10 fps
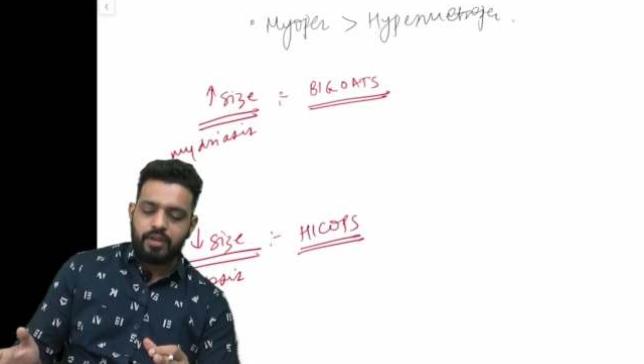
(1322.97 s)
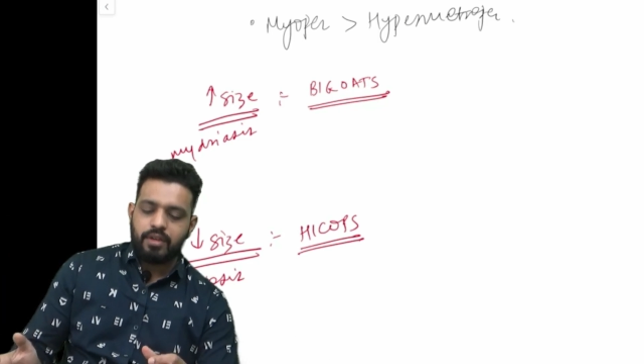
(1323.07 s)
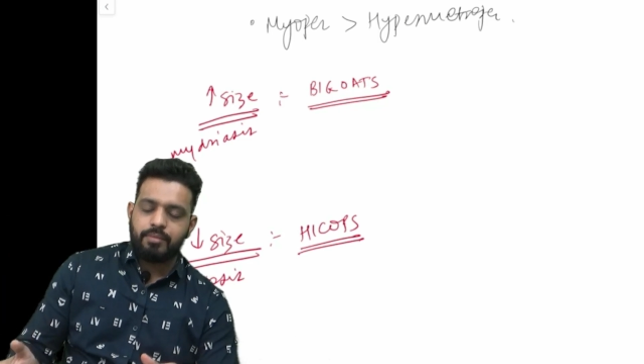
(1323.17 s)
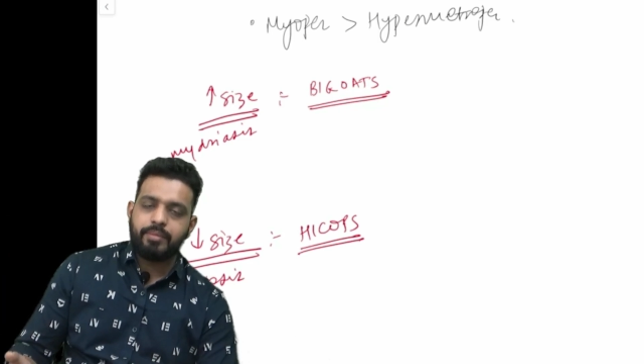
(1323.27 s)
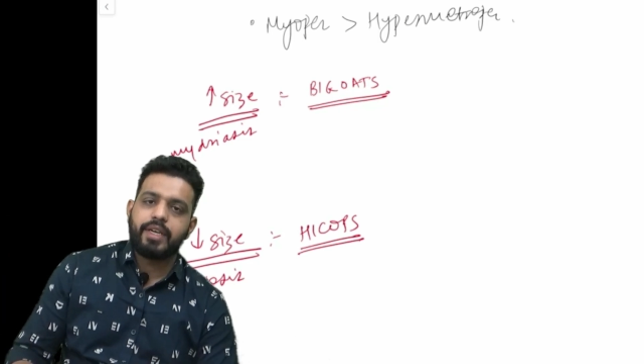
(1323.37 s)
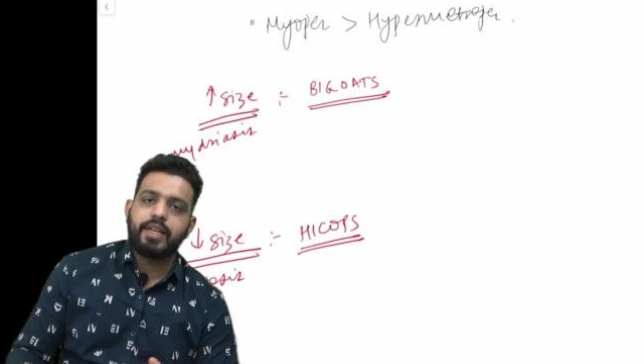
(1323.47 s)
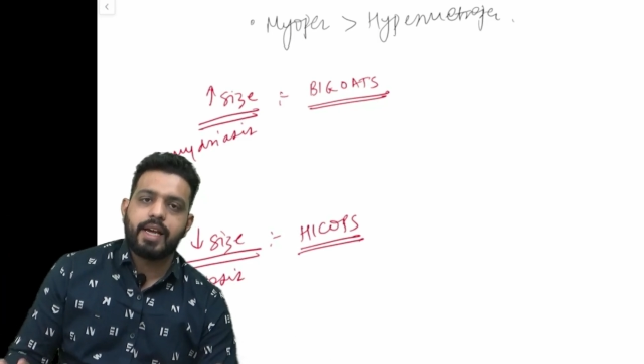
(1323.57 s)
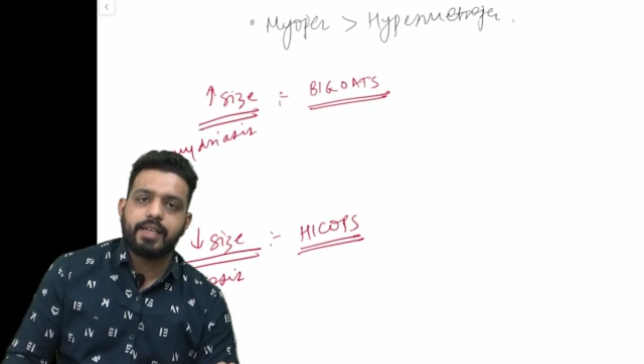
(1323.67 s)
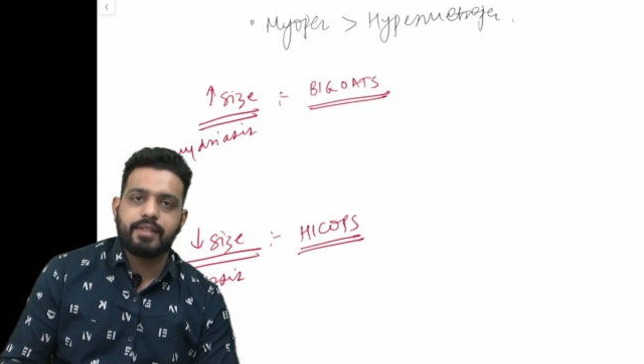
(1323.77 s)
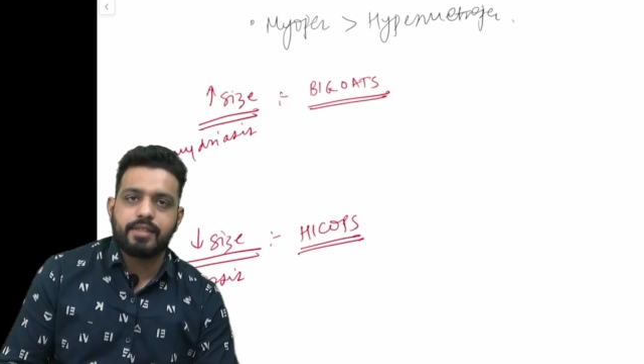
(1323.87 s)

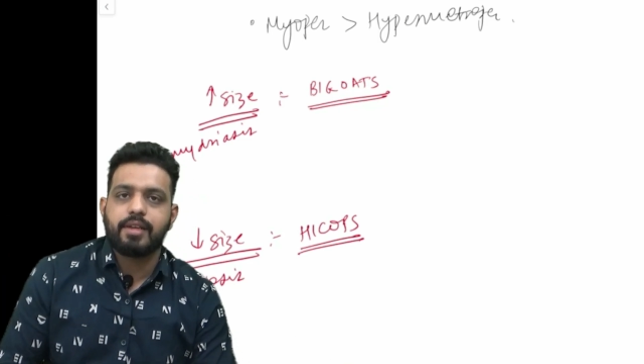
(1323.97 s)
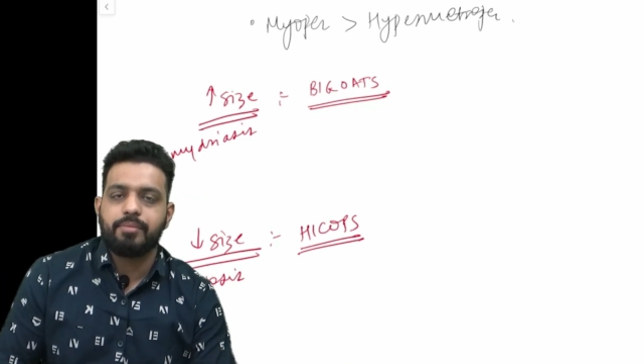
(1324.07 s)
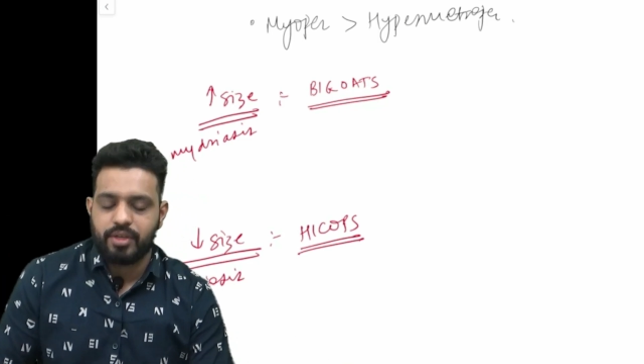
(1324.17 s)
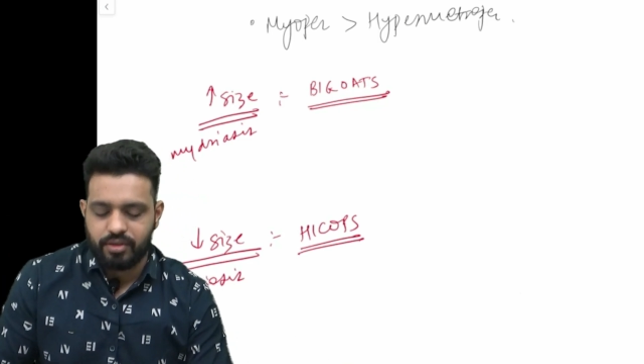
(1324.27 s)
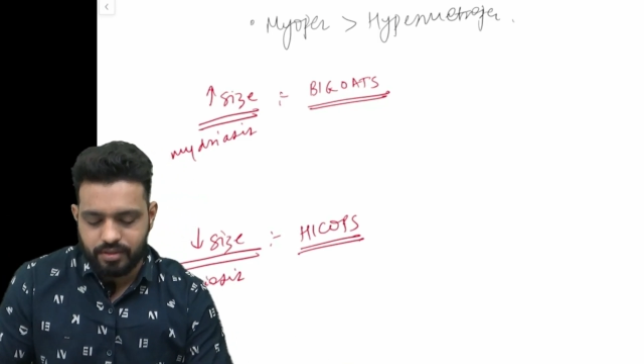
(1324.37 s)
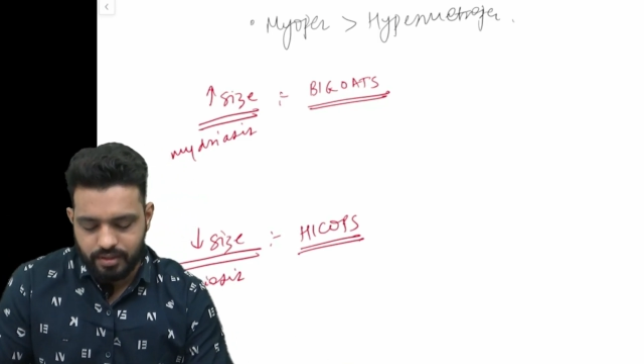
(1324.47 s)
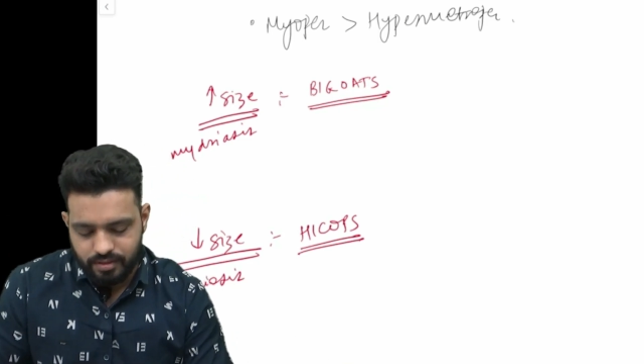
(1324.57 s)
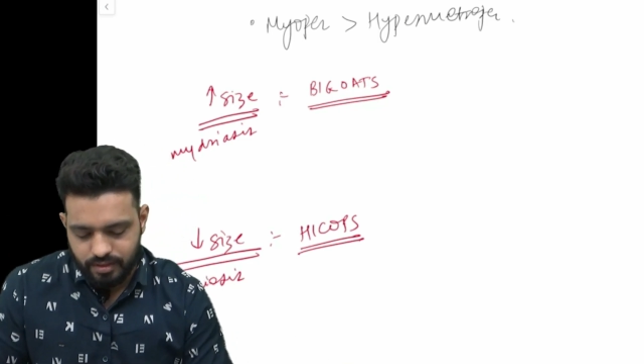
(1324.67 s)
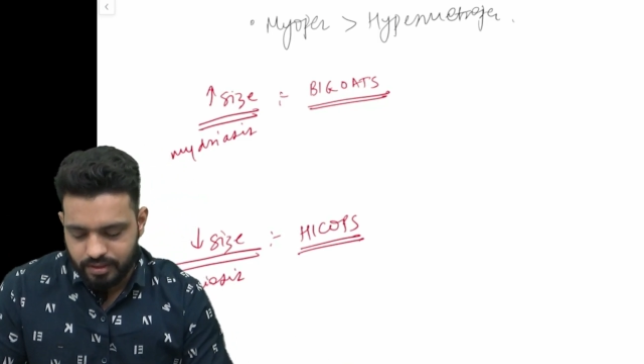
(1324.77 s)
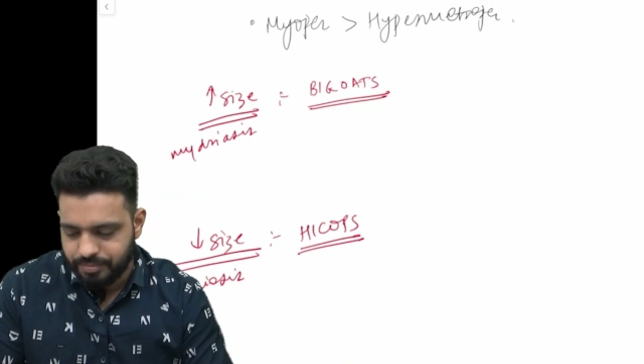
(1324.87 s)
mydriasis and meiosis
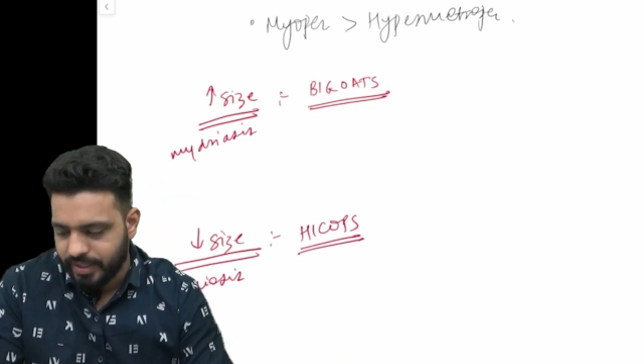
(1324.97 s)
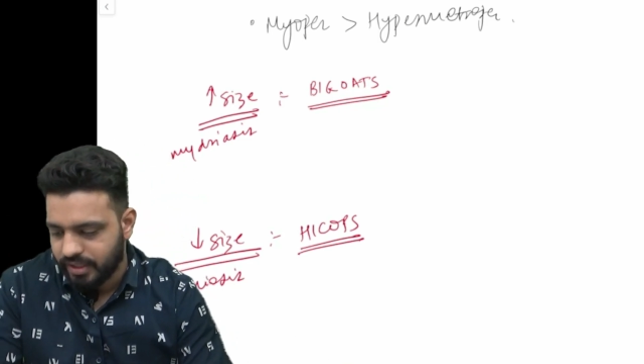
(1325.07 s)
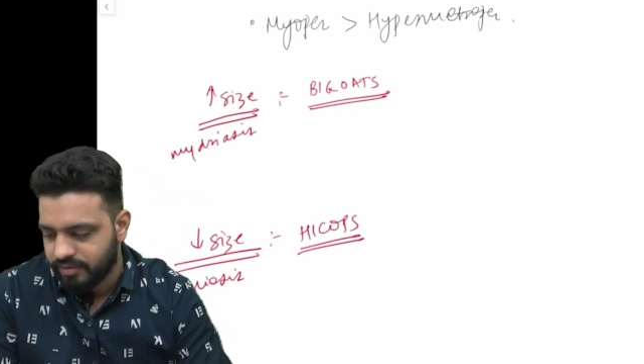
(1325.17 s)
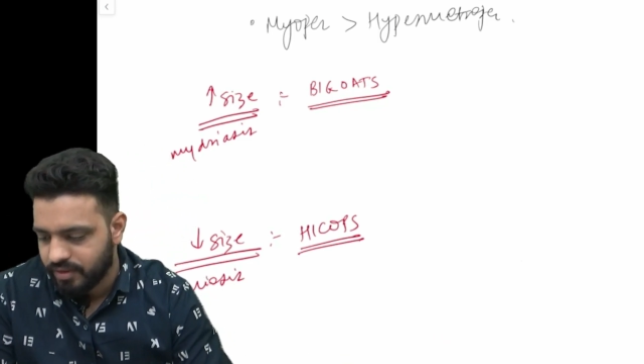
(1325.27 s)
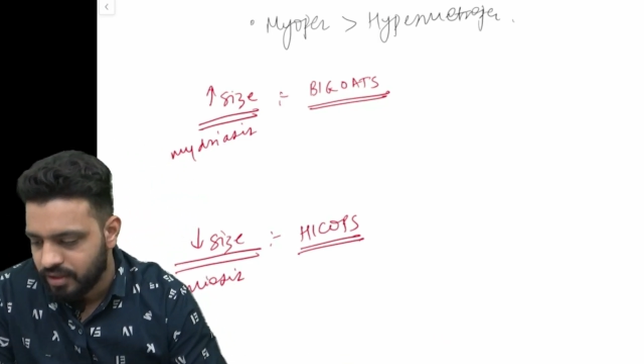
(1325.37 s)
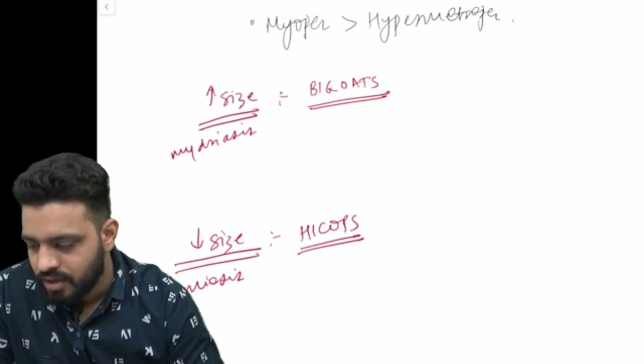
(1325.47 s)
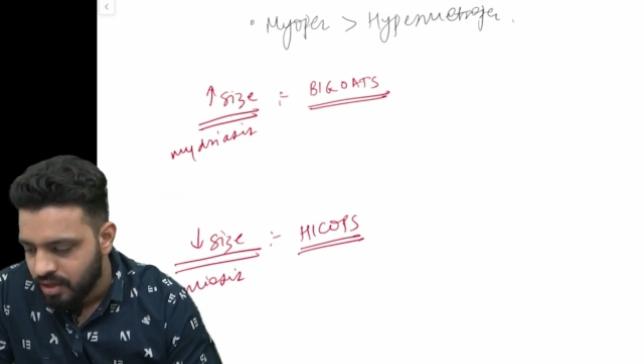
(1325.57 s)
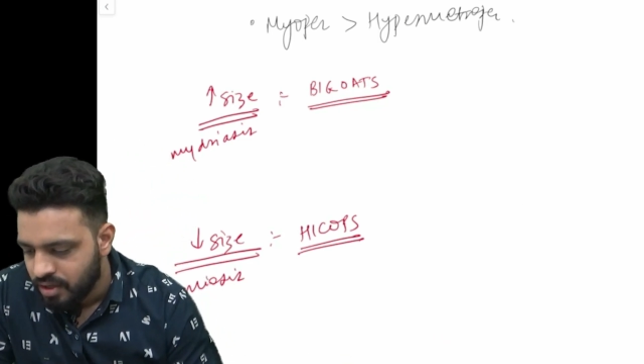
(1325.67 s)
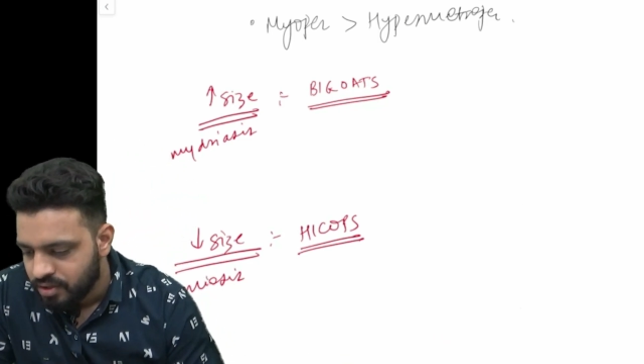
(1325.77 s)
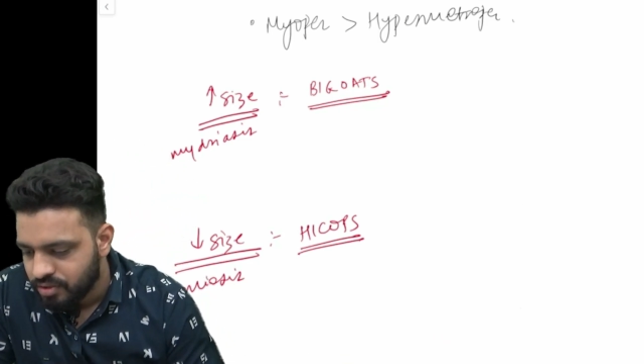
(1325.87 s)
respectively.
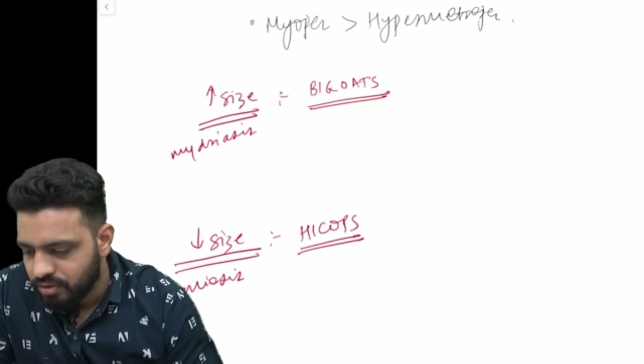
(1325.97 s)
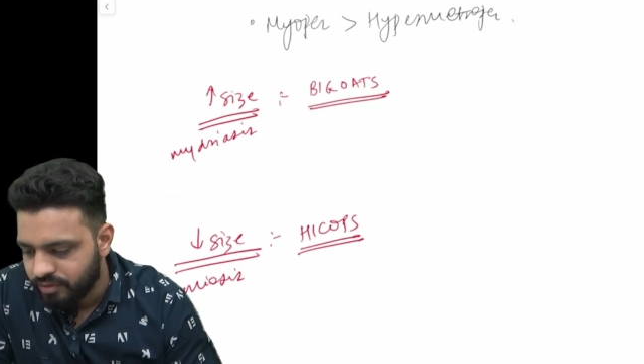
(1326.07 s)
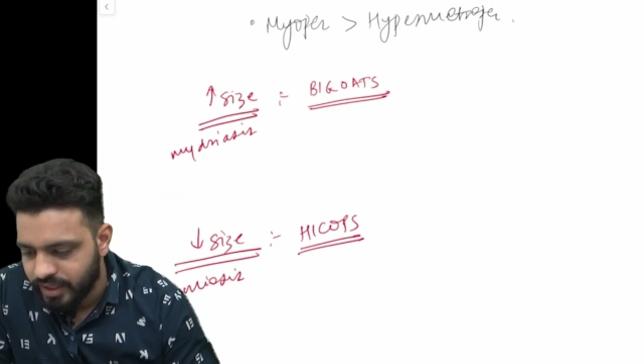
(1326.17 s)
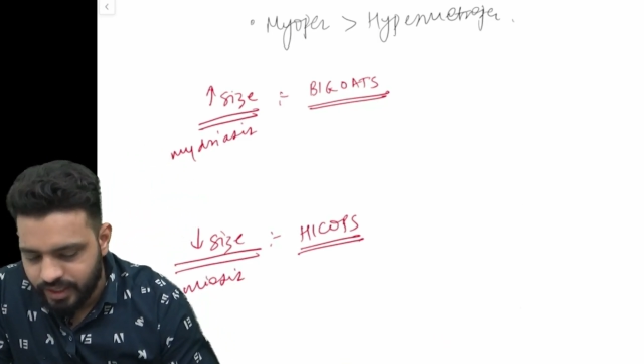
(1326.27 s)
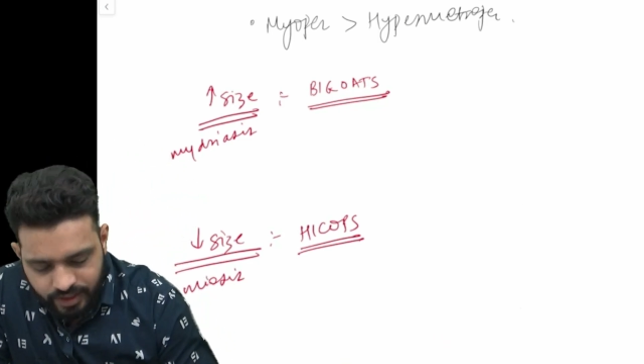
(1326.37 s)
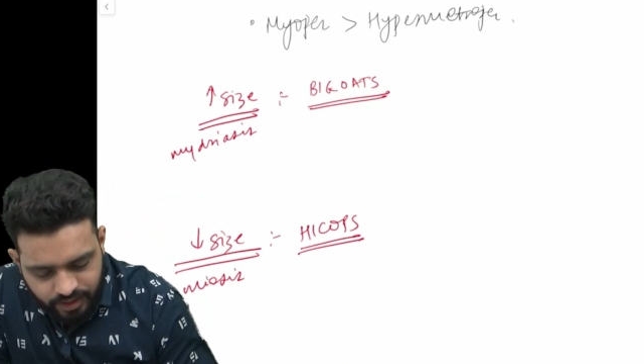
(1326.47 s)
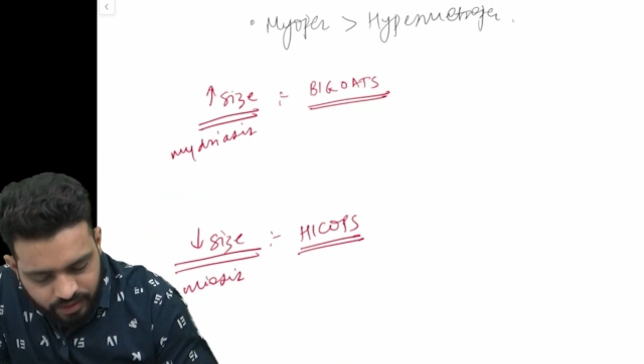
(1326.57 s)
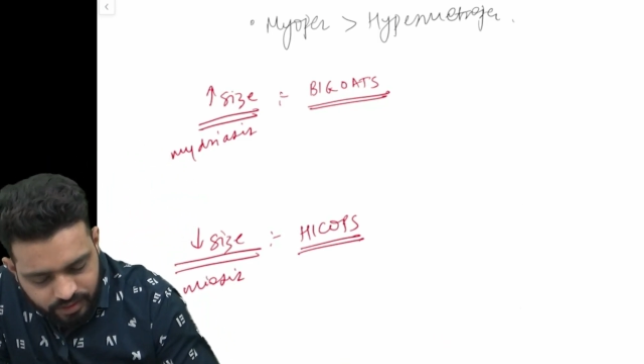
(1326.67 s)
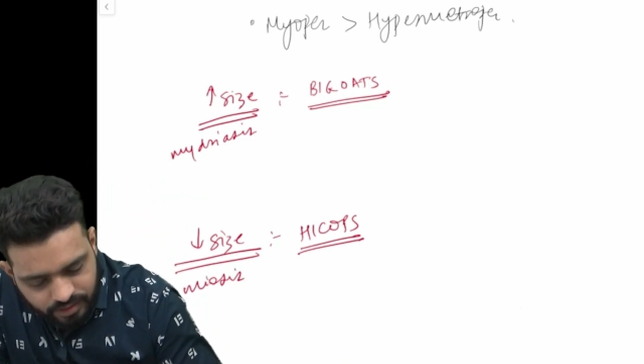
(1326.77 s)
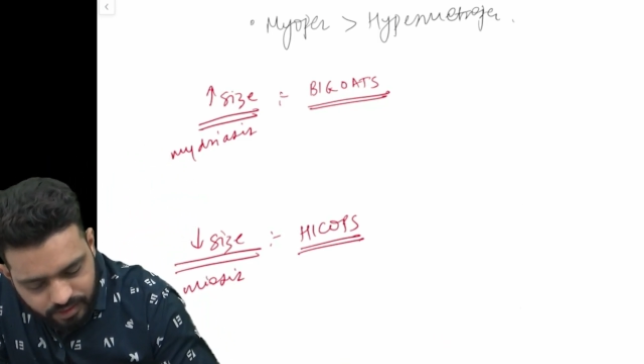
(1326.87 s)
So when I
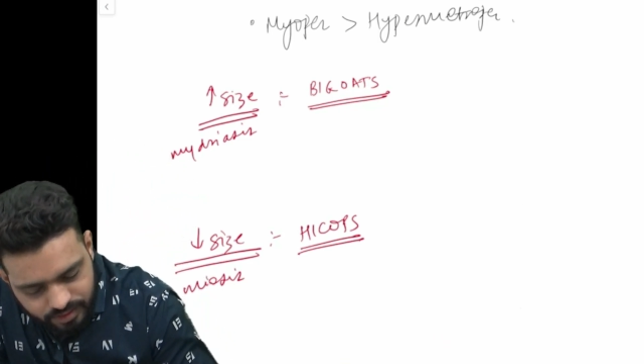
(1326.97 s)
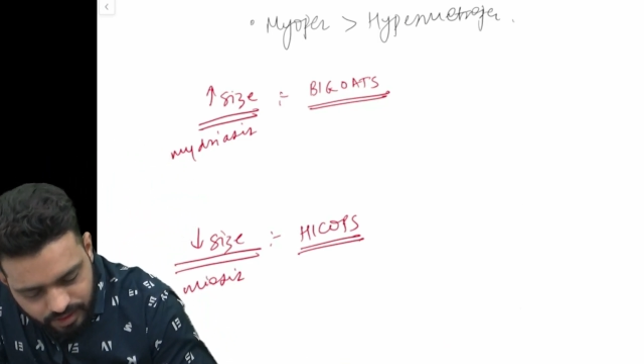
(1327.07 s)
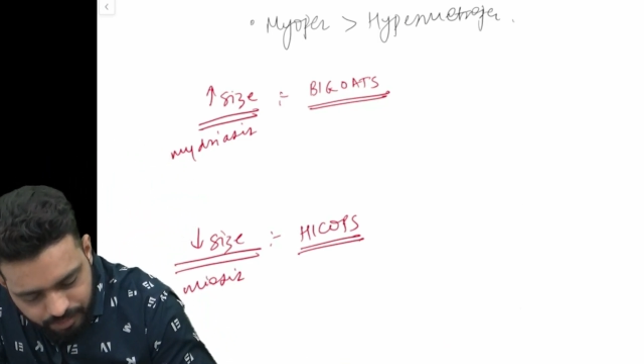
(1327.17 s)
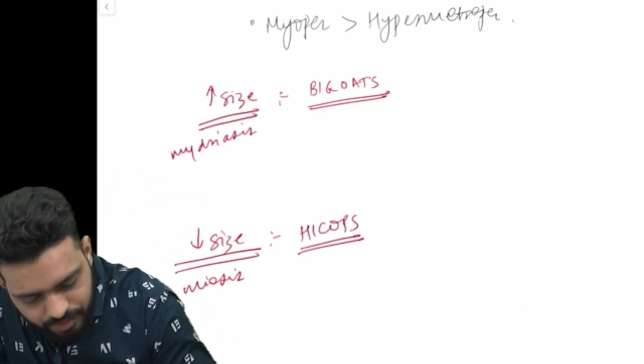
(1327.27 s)
say big